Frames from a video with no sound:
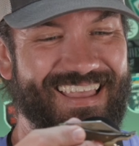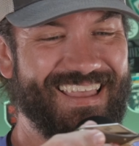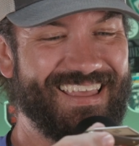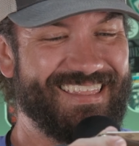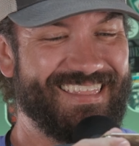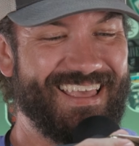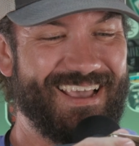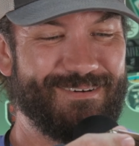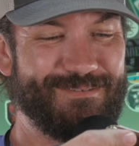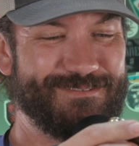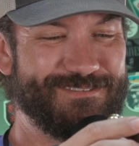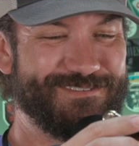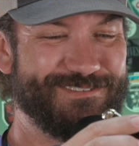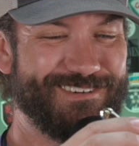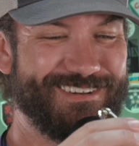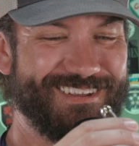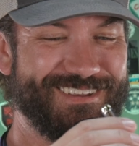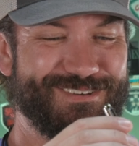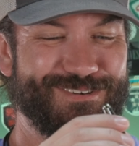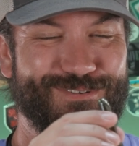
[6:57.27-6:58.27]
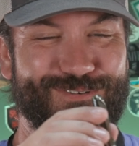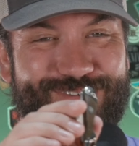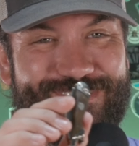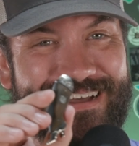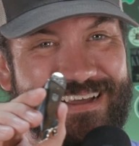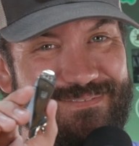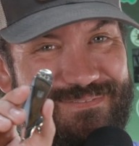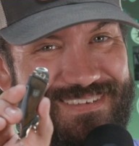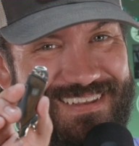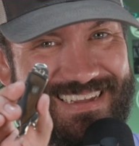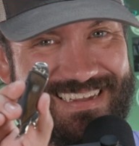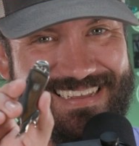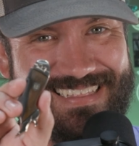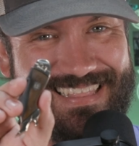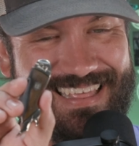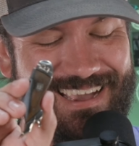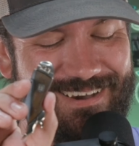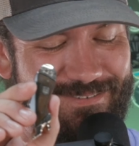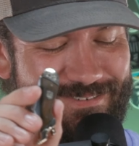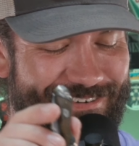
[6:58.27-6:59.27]
and that one's really cool. I'm
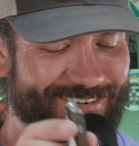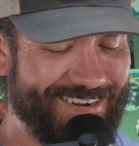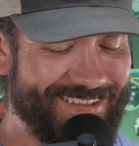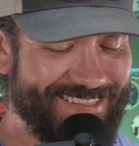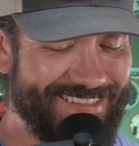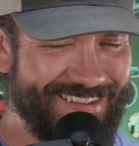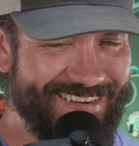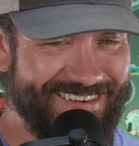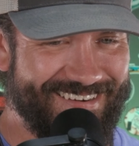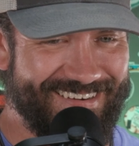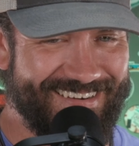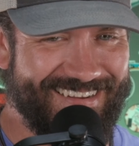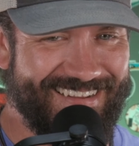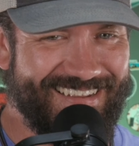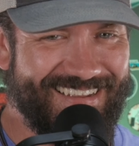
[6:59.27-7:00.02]
digging that one right there.